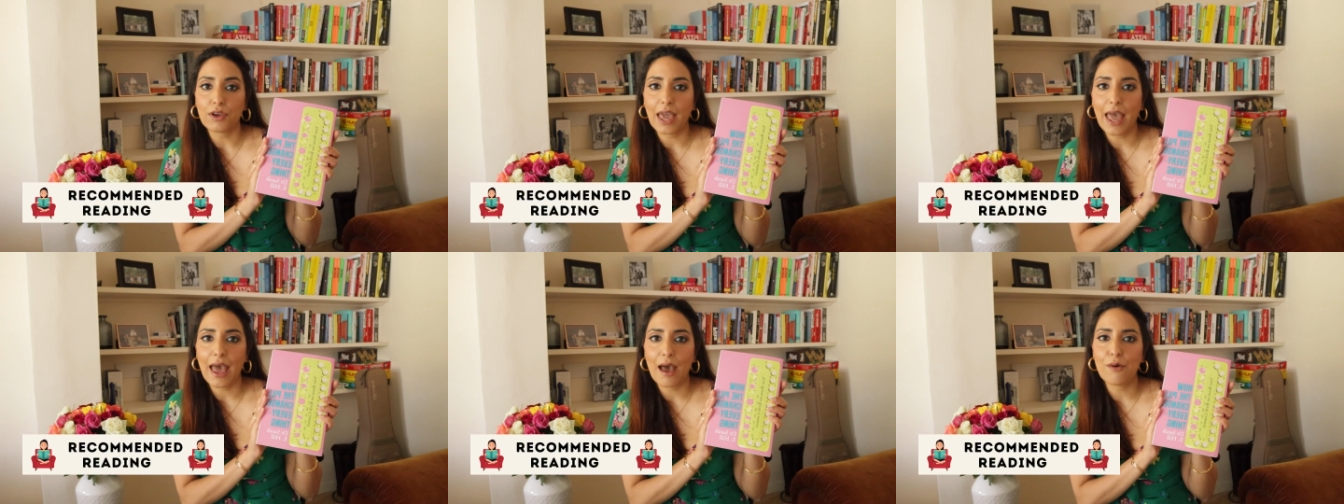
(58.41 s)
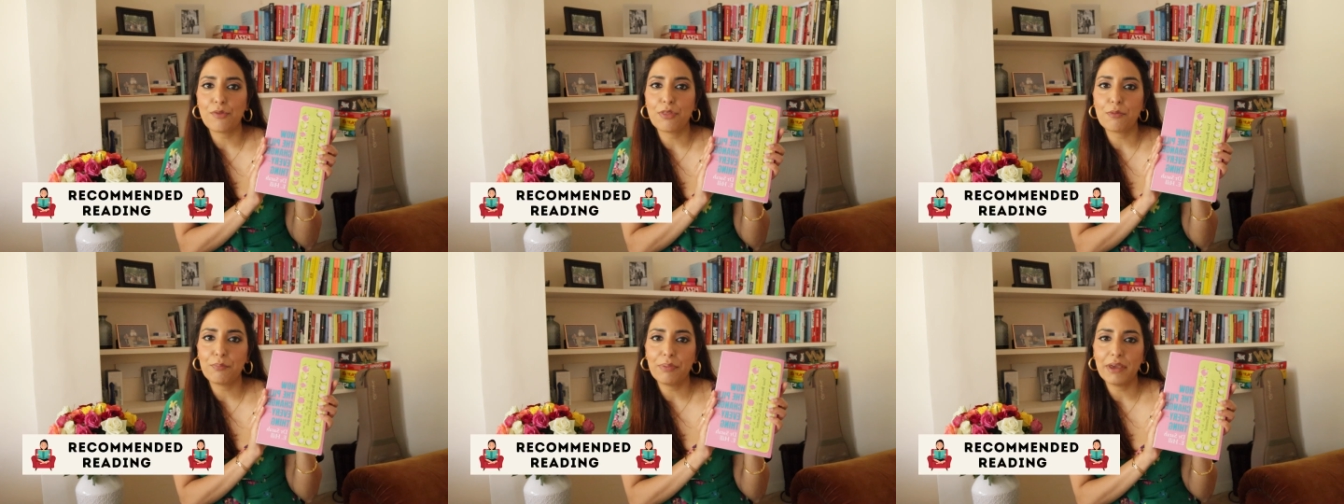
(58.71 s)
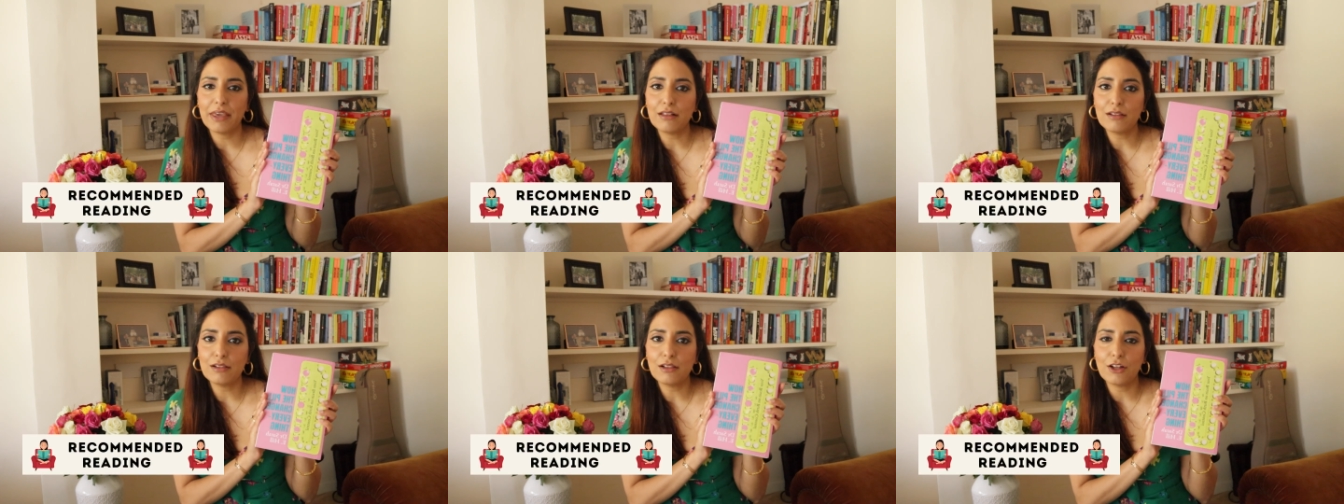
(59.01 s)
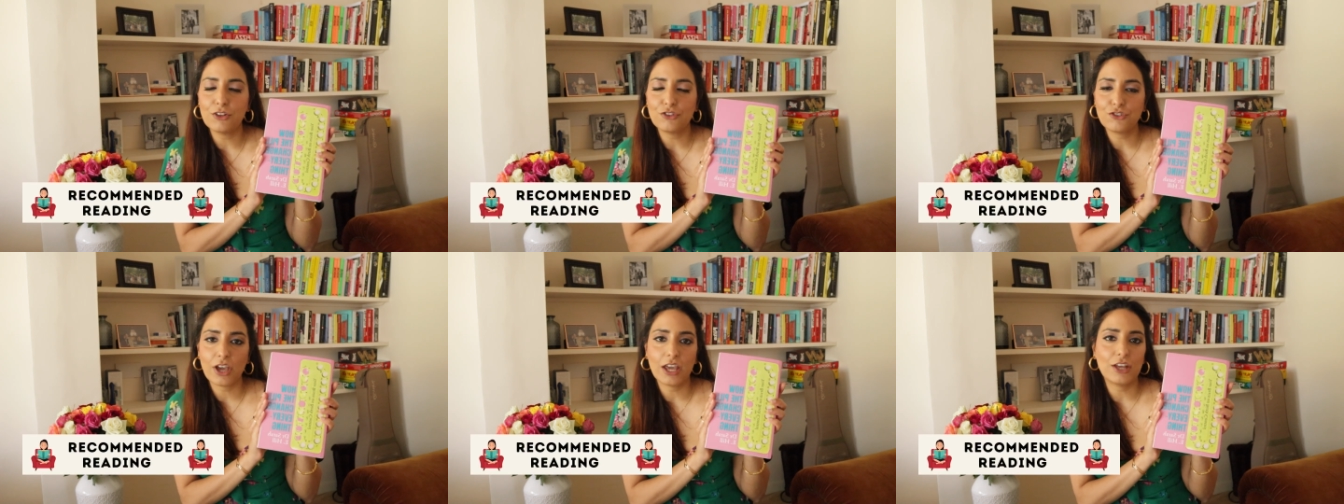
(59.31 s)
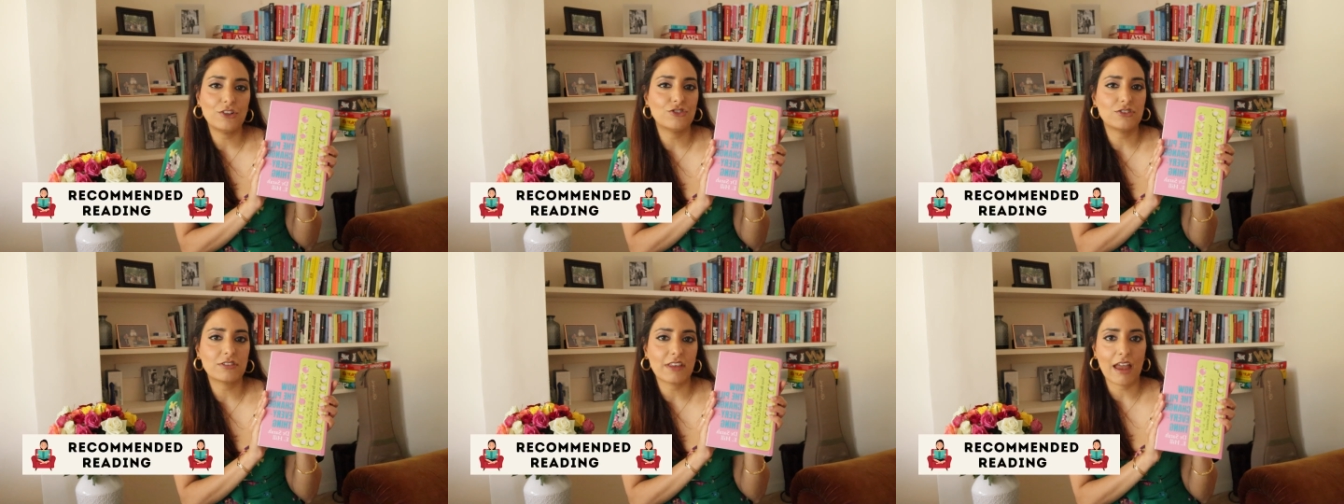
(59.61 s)
How the Pill
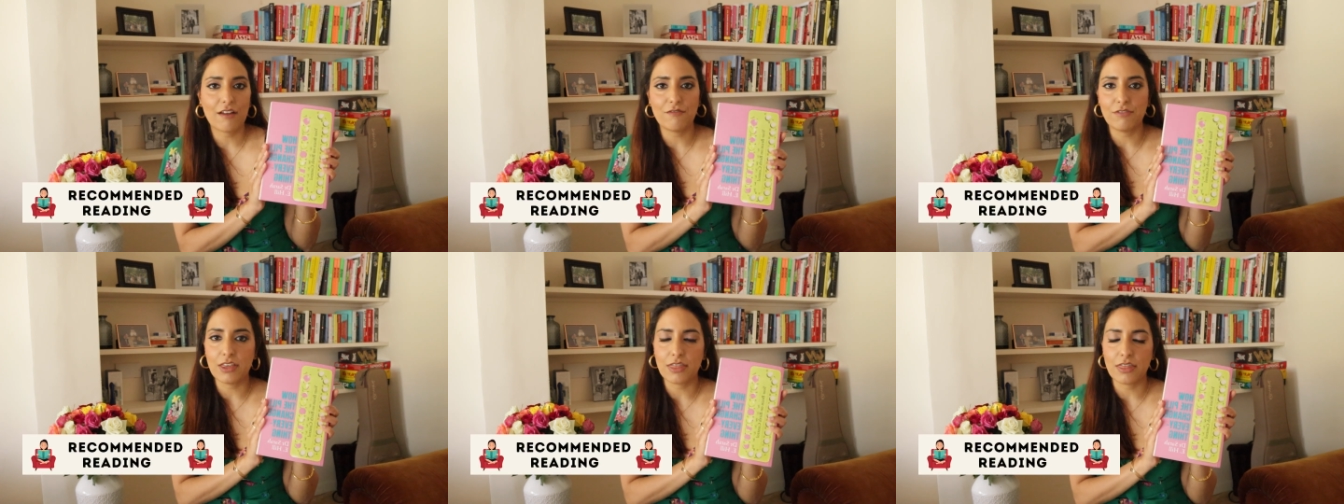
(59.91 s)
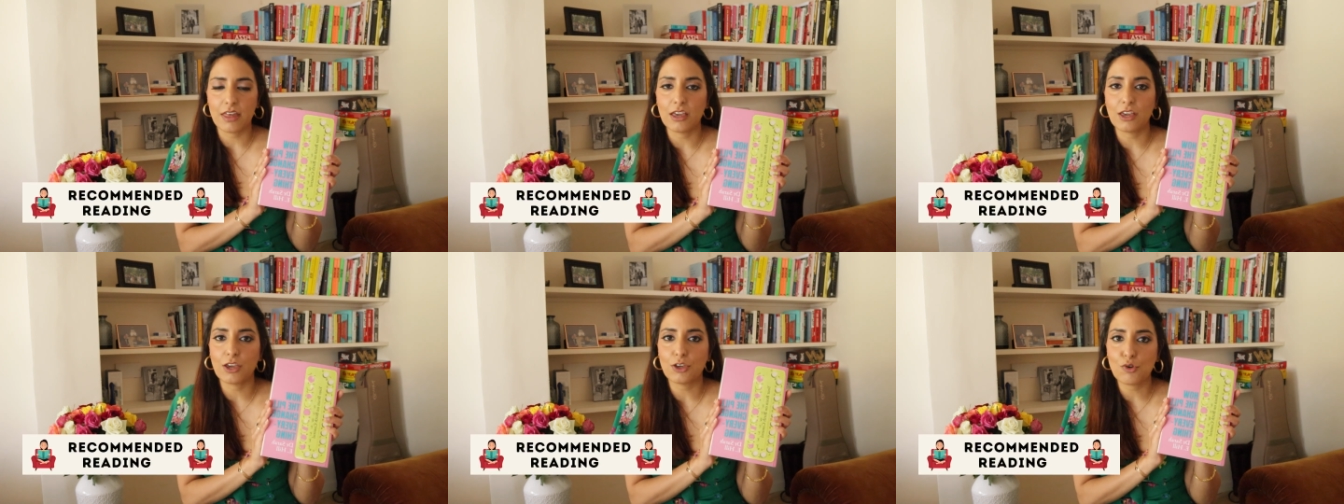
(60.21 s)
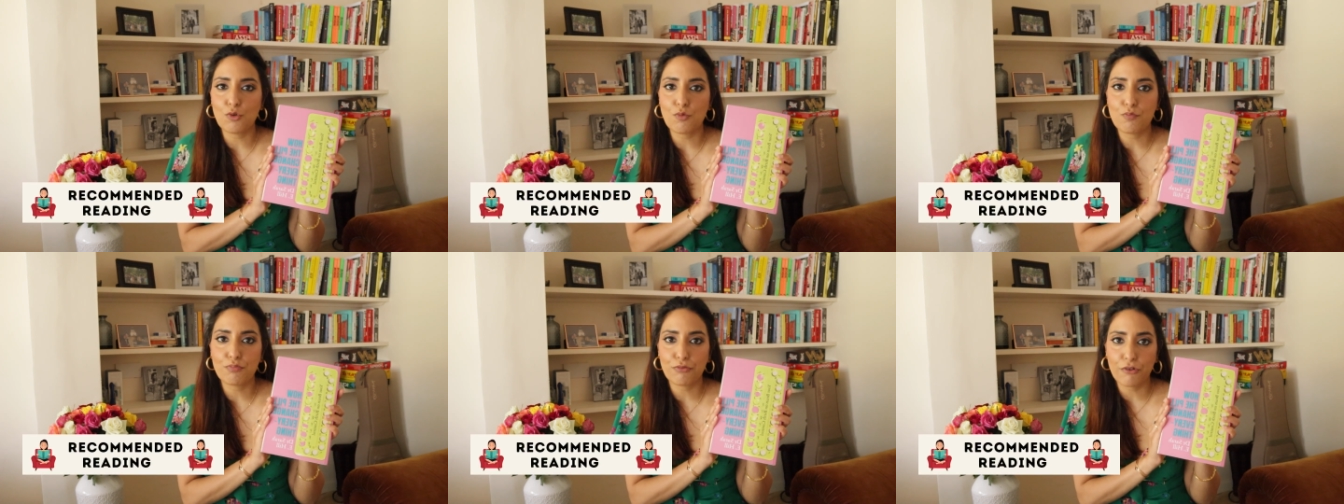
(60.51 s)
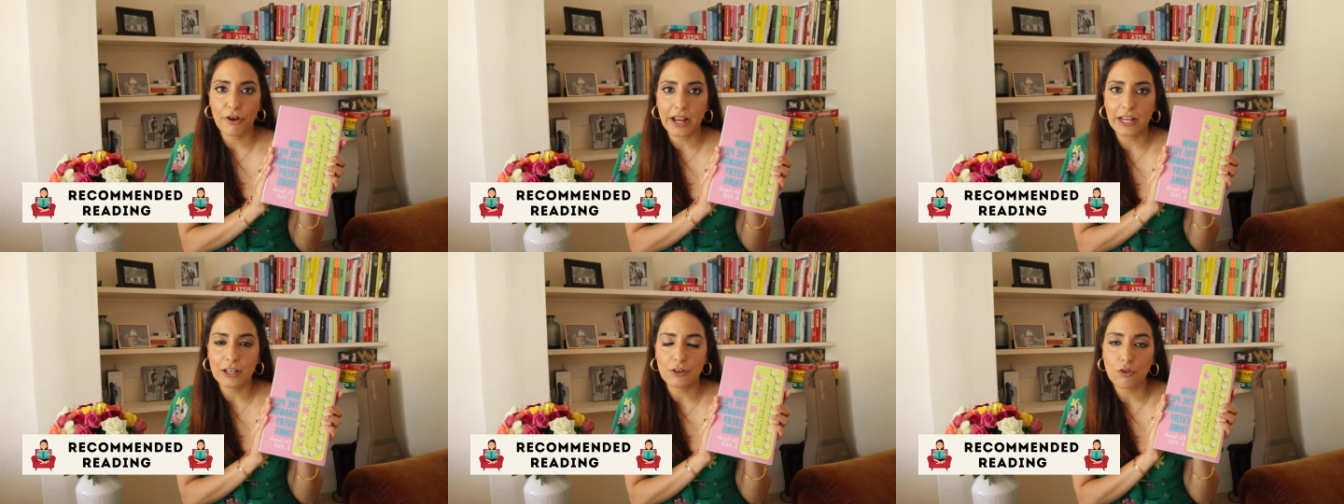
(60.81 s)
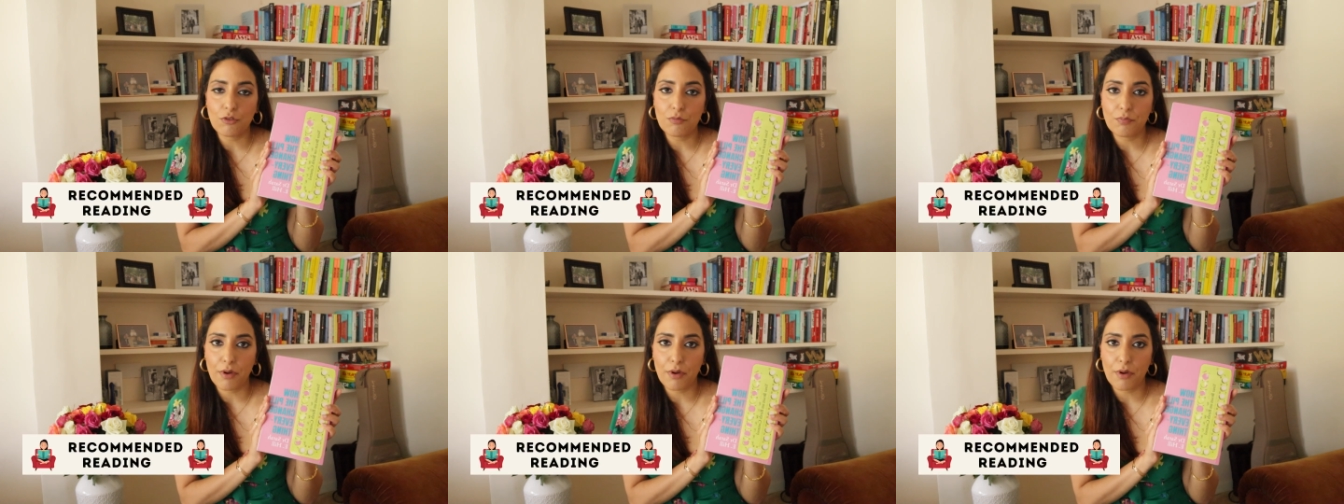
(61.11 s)
Changes Everything, Your Brain on